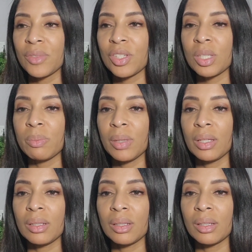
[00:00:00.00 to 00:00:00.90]
just
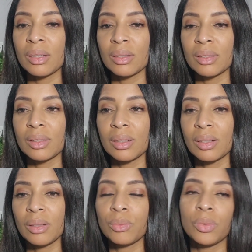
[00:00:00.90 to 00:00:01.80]
been
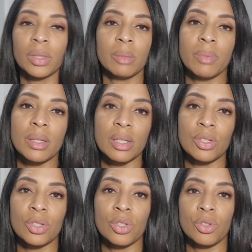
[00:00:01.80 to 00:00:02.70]
really busy
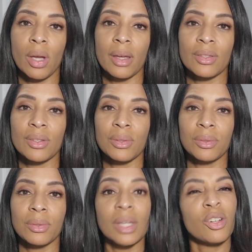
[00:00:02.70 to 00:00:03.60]
just trying
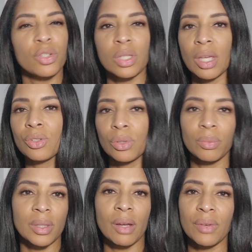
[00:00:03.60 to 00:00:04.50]
to get her scheduled
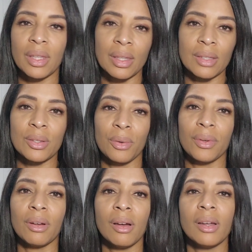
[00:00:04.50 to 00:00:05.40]
with everything that's
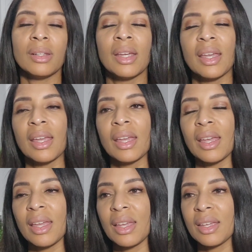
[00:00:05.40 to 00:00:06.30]
going on.
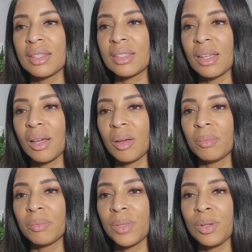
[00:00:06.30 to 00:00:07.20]
And
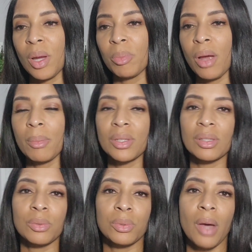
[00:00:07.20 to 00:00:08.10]
I promise
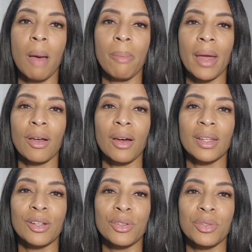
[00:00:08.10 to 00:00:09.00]
to hop back on
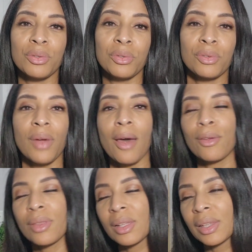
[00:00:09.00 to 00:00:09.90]
here sooner
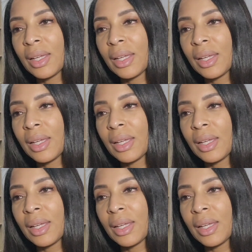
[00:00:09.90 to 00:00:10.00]
rather than